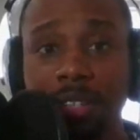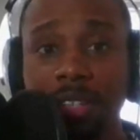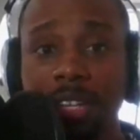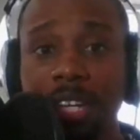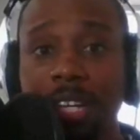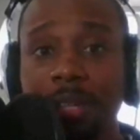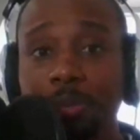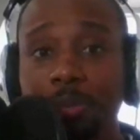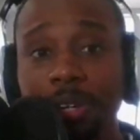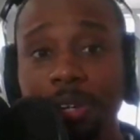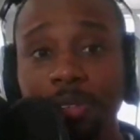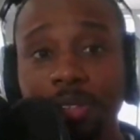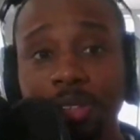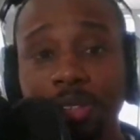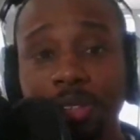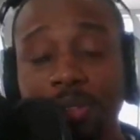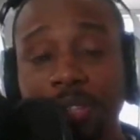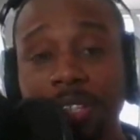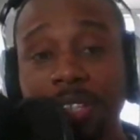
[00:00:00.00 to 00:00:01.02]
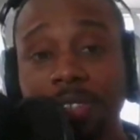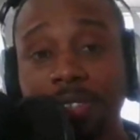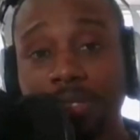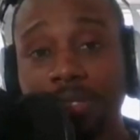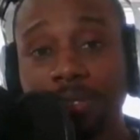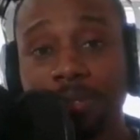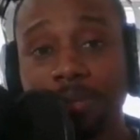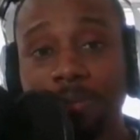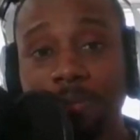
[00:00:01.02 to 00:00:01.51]
you're getting put on the
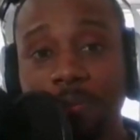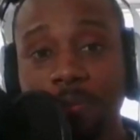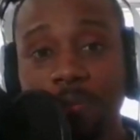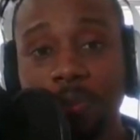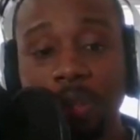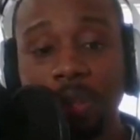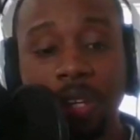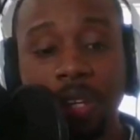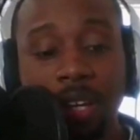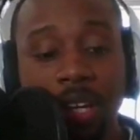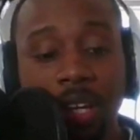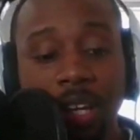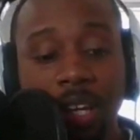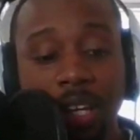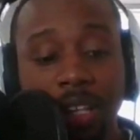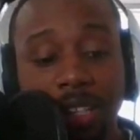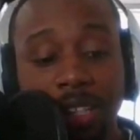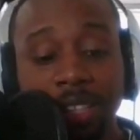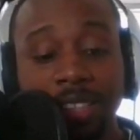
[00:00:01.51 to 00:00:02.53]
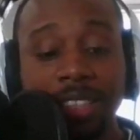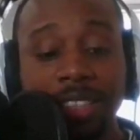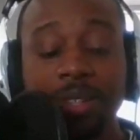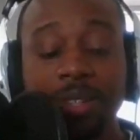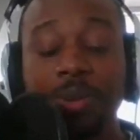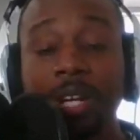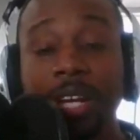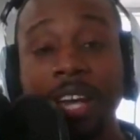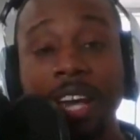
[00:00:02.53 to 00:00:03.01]
streets. And this is
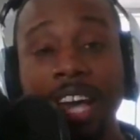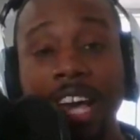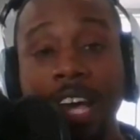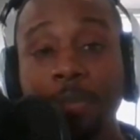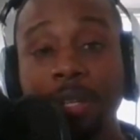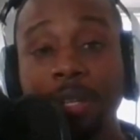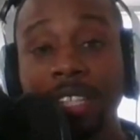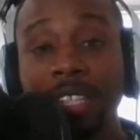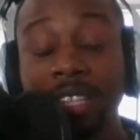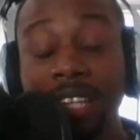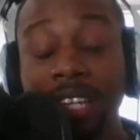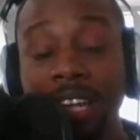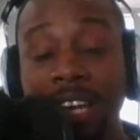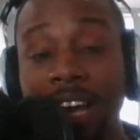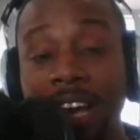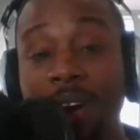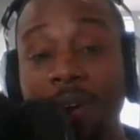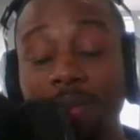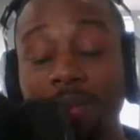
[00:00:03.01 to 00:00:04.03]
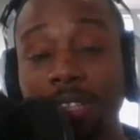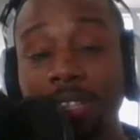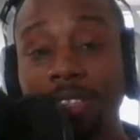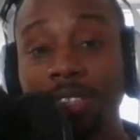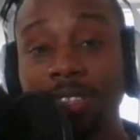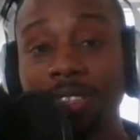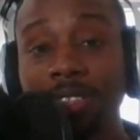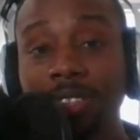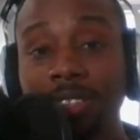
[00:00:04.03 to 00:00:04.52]
going to happen to
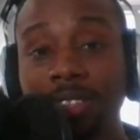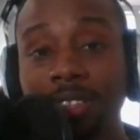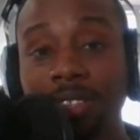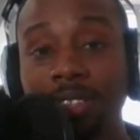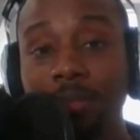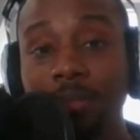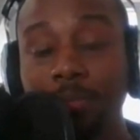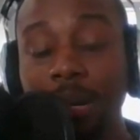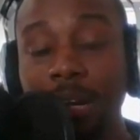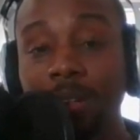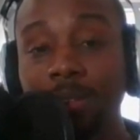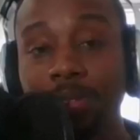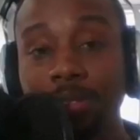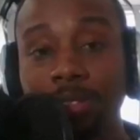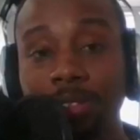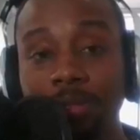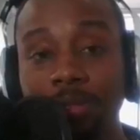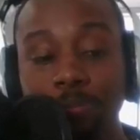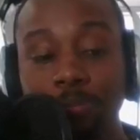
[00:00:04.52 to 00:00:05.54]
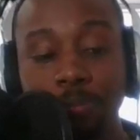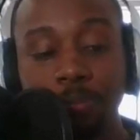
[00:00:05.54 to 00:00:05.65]
countless amounts